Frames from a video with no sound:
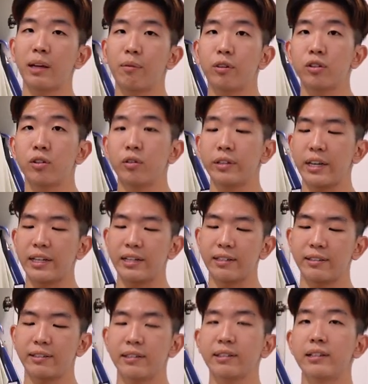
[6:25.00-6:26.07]
thing I'm going to donate
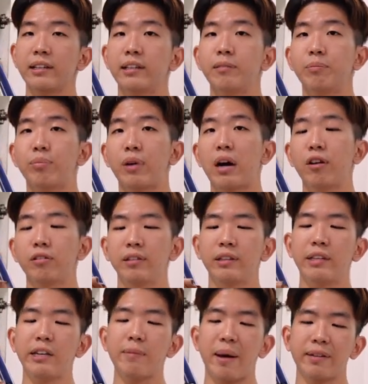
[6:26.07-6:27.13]
is this little brown
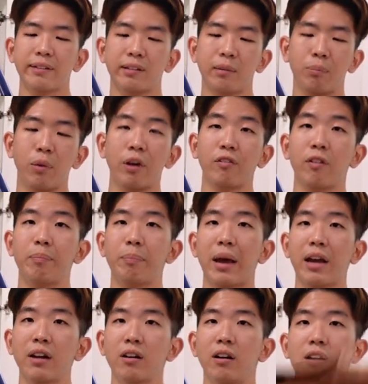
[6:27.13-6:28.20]
tee my sister bought from
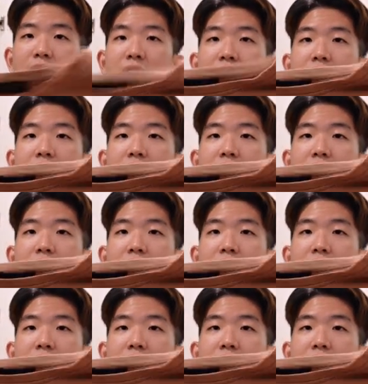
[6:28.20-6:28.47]
Bangkok.